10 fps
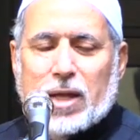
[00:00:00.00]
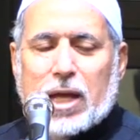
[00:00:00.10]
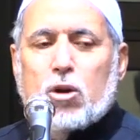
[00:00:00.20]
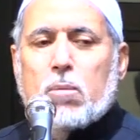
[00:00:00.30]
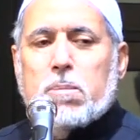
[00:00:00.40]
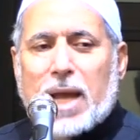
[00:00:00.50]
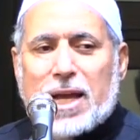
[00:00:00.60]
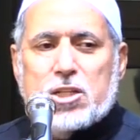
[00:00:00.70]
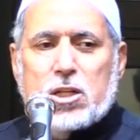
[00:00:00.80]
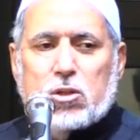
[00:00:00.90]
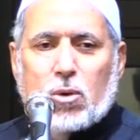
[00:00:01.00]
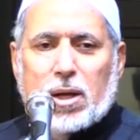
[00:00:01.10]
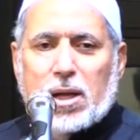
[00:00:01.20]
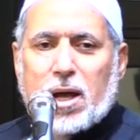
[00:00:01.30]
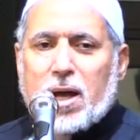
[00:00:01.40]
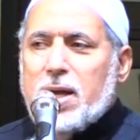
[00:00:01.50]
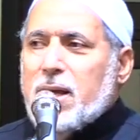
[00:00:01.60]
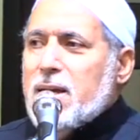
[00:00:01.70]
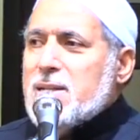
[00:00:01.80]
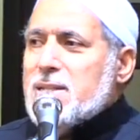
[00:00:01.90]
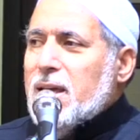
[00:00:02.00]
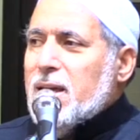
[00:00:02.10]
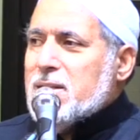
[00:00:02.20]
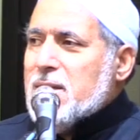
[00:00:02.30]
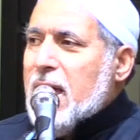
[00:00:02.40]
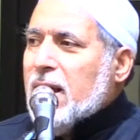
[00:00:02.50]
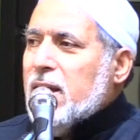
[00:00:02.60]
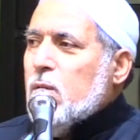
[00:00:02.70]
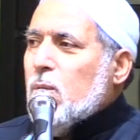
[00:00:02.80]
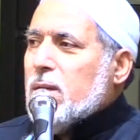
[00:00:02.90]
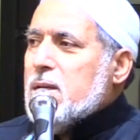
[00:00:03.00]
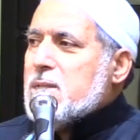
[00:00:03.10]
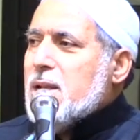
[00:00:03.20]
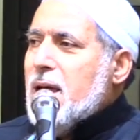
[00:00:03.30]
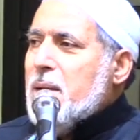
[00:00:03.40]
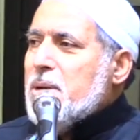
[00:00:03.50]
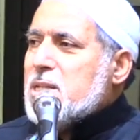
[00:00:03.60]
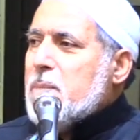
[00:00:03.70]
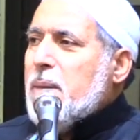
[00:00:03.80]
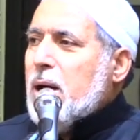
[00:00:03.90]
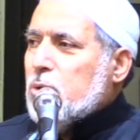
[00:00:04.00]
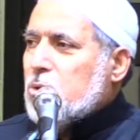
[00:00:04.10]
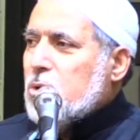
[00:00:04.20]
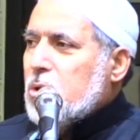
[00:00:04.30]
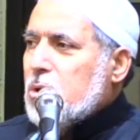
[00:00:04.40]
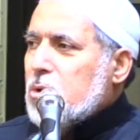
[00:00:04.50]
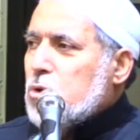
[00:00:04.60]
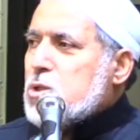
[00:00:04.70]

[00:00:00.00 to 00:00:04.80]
And obliging to Allah is exactly what Islam is about,